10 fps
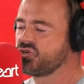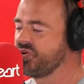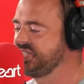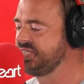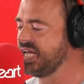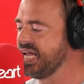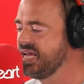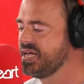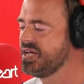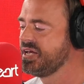
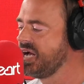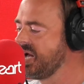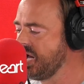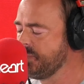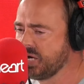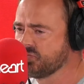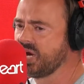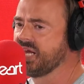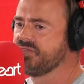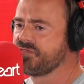Christy, am I
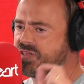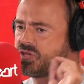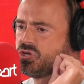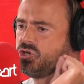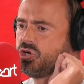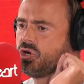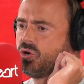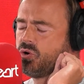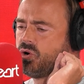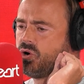right in fact that
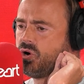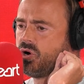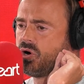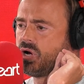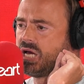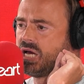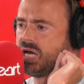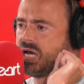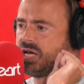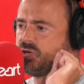
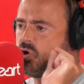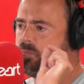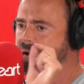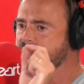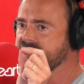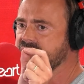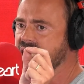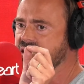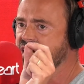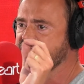your mum and
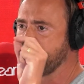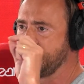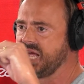dad have met